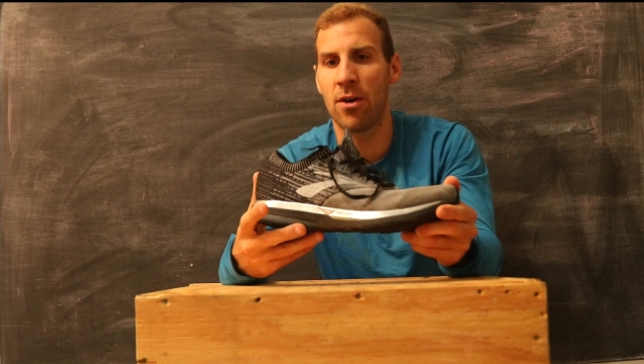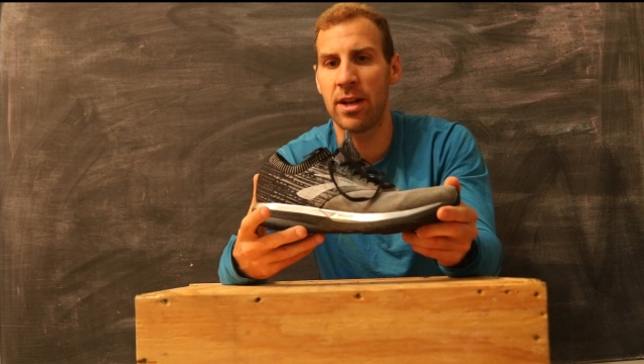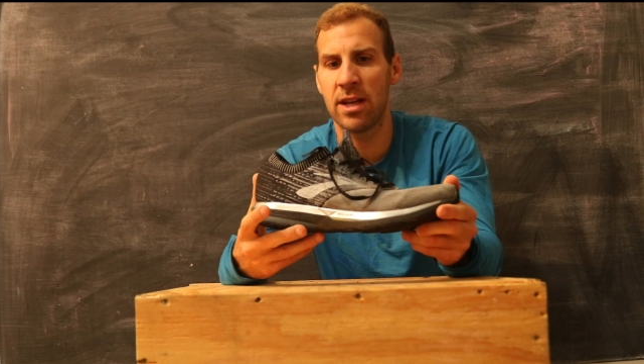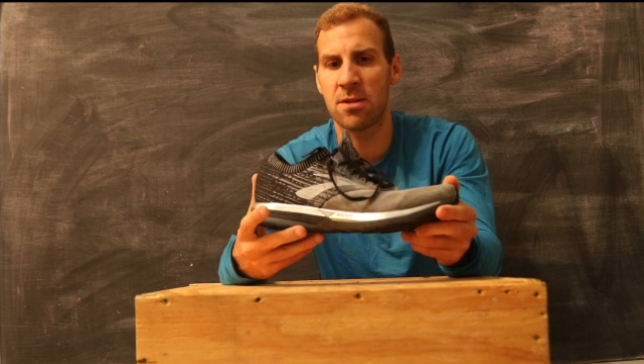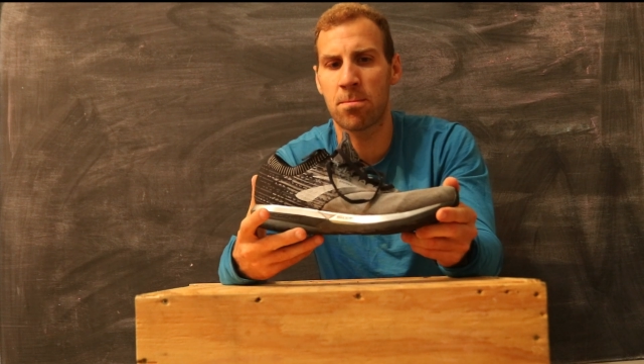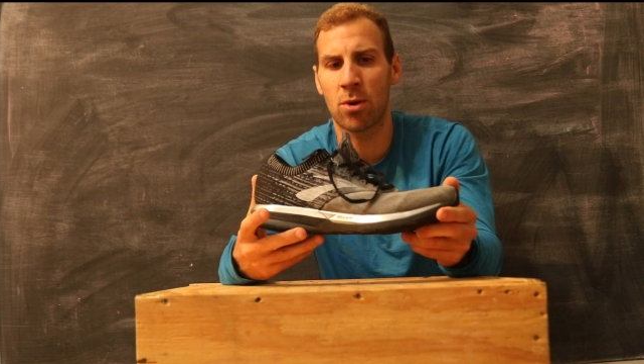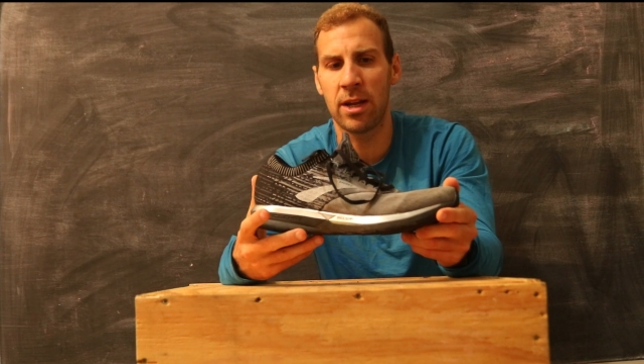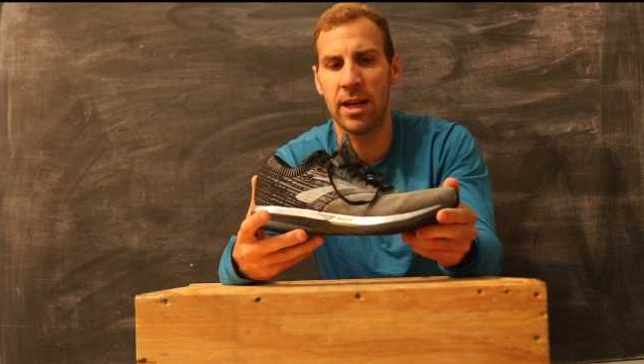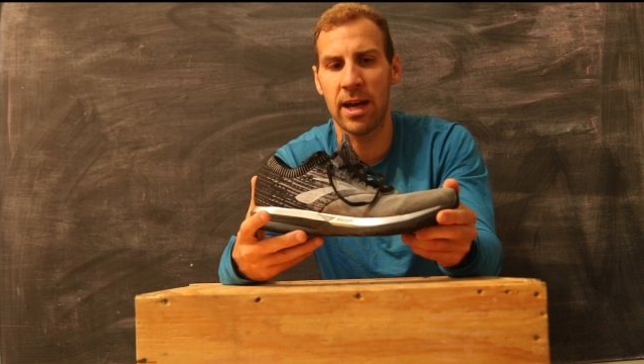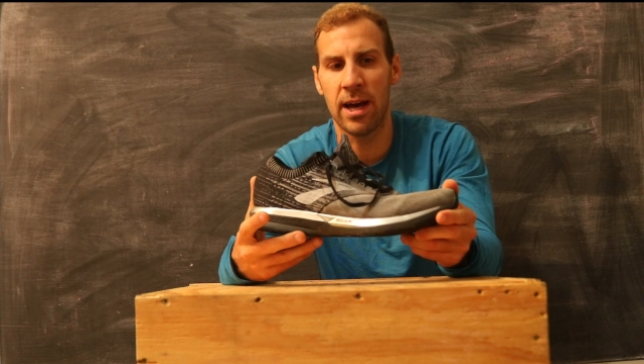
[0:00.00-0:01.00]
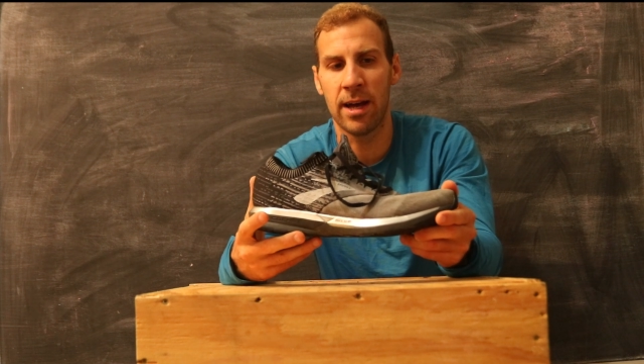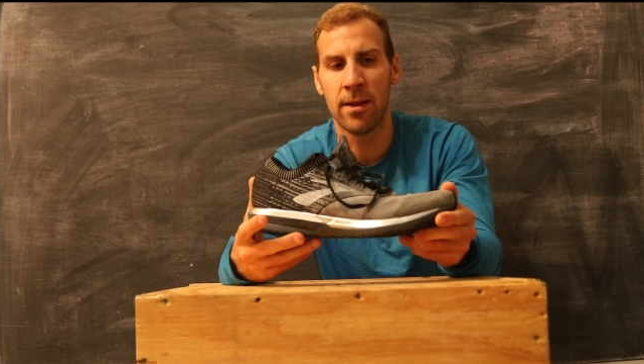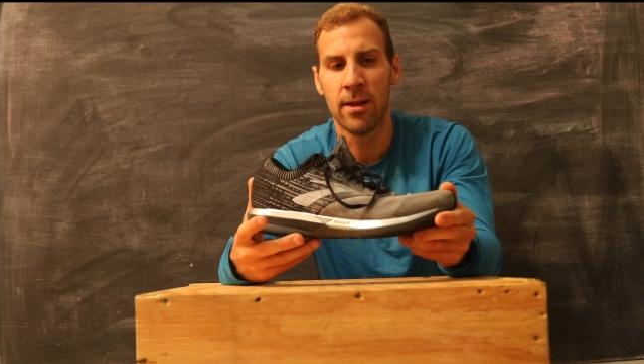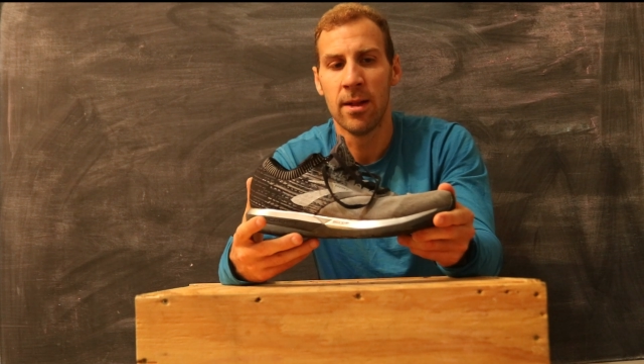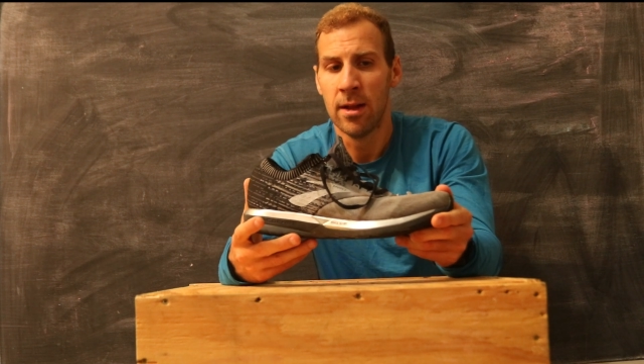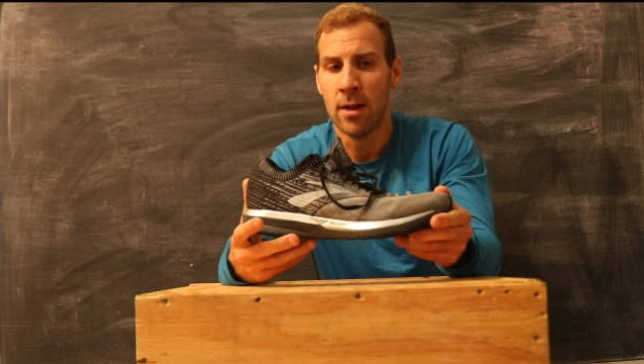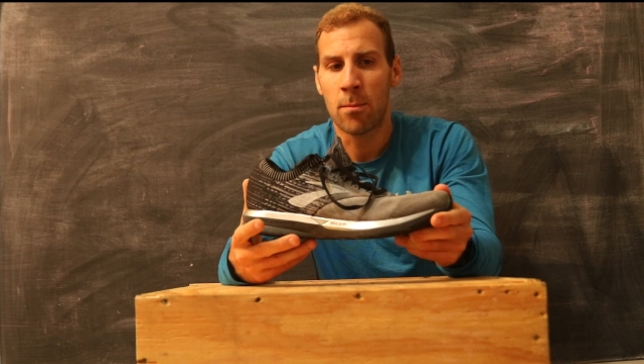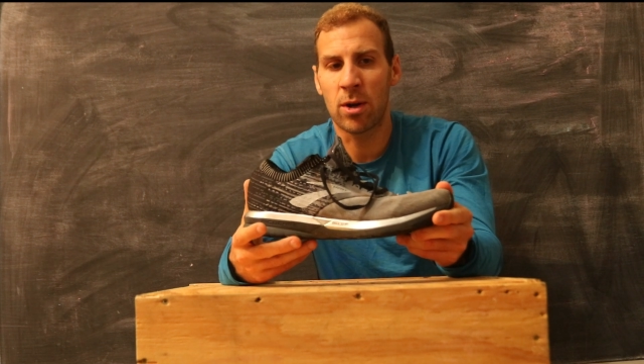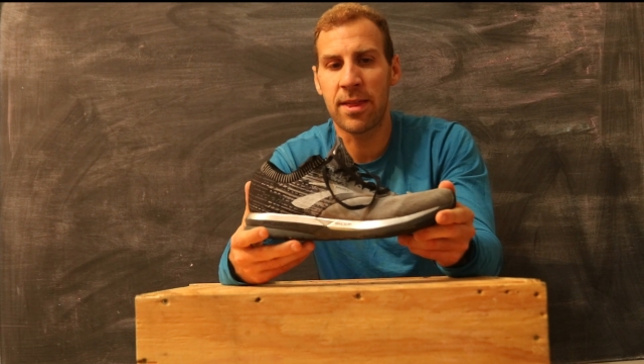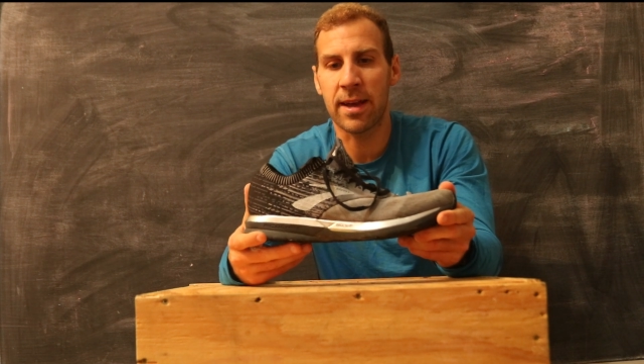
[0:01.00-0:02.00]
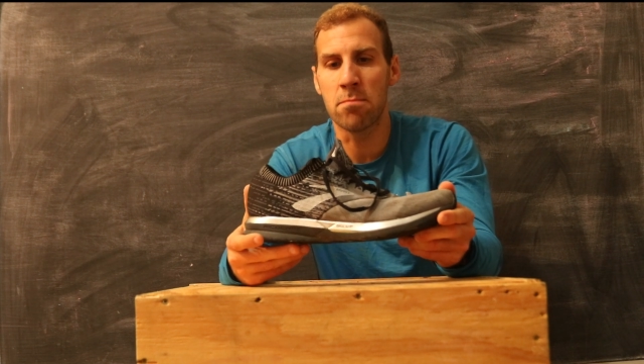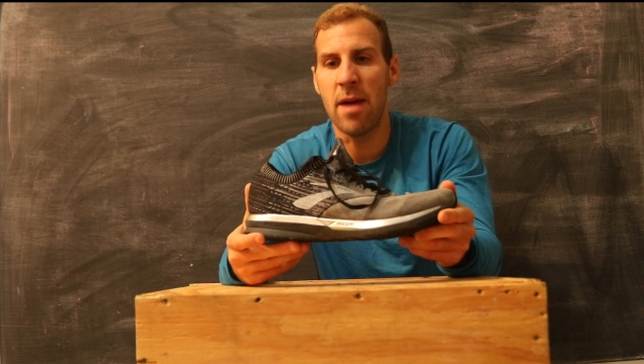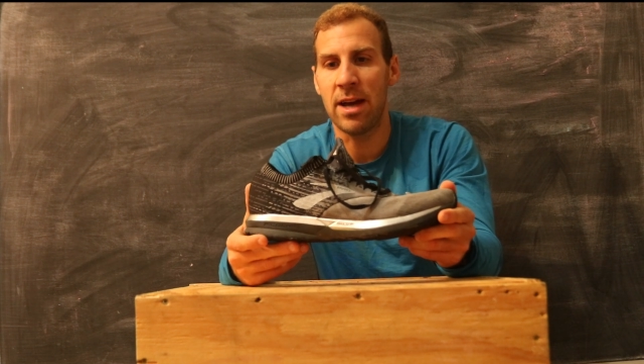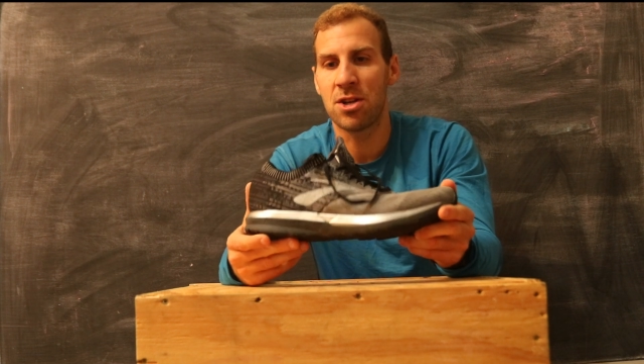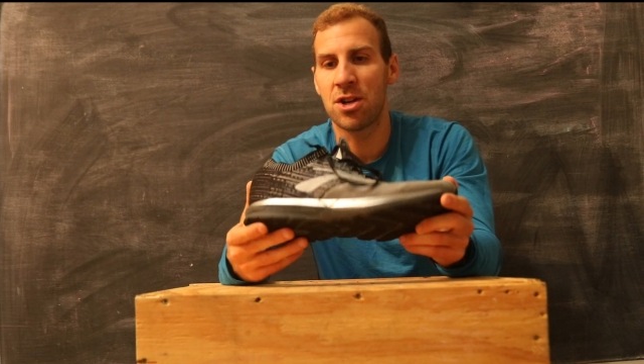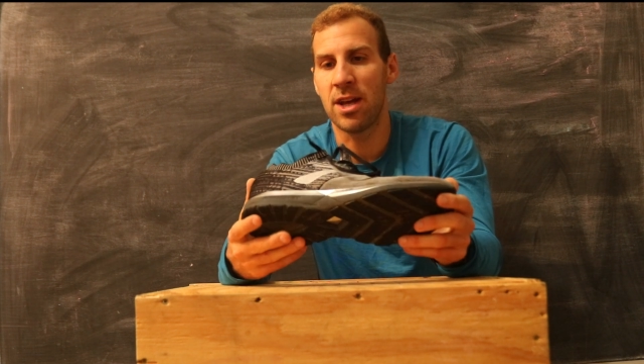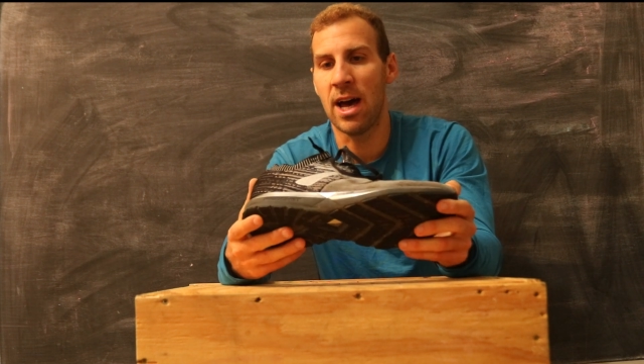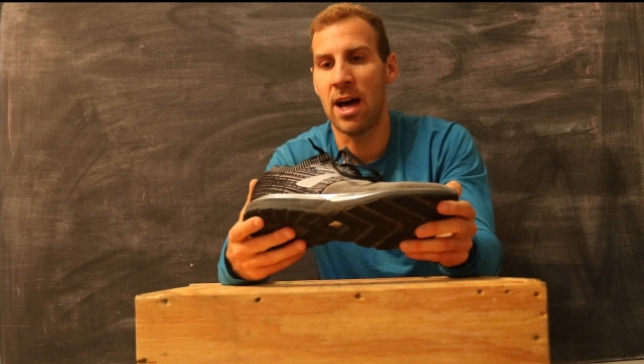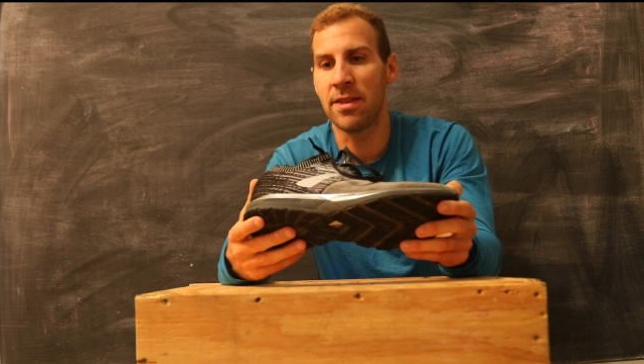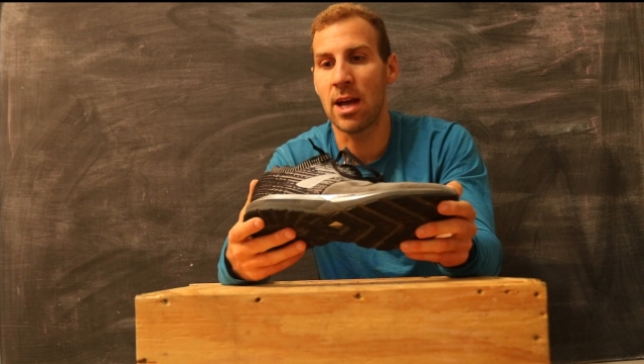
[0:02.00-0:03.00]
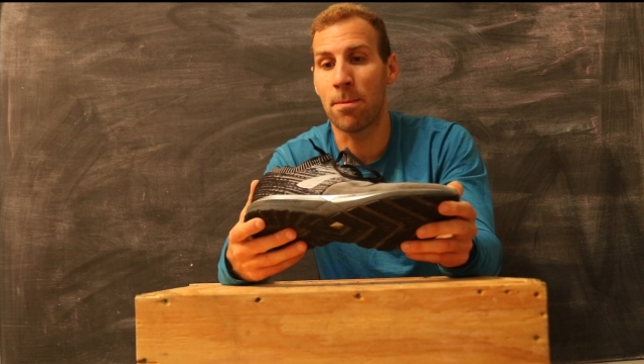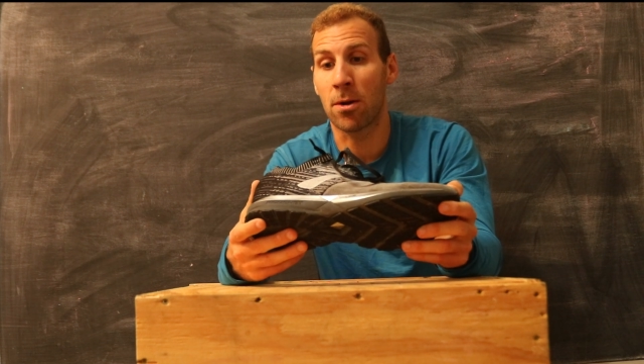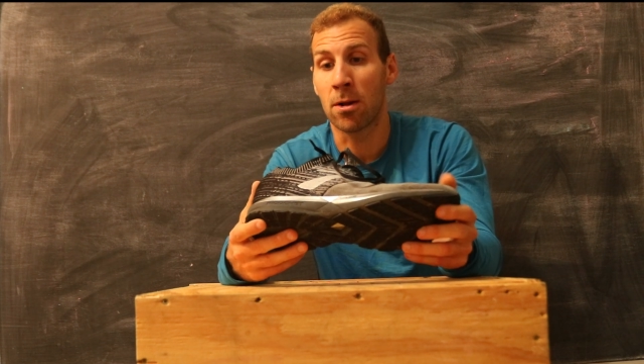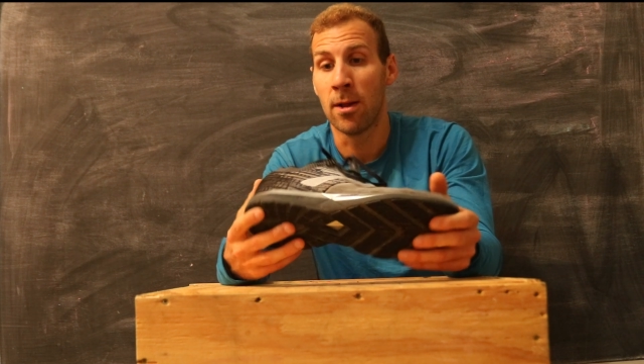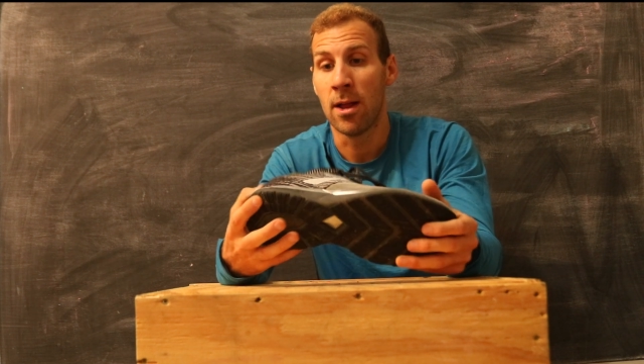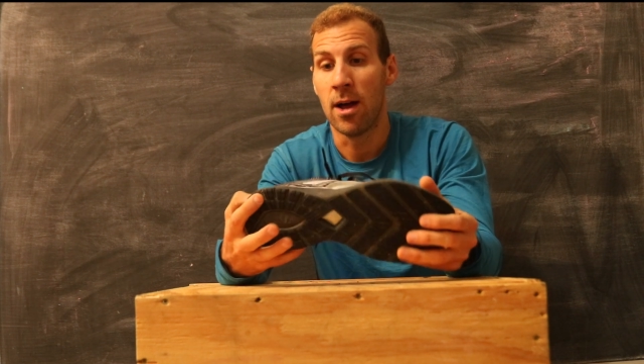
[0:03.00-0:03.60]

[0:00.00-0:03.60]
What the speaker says: It is pretty thick mesh on the upper.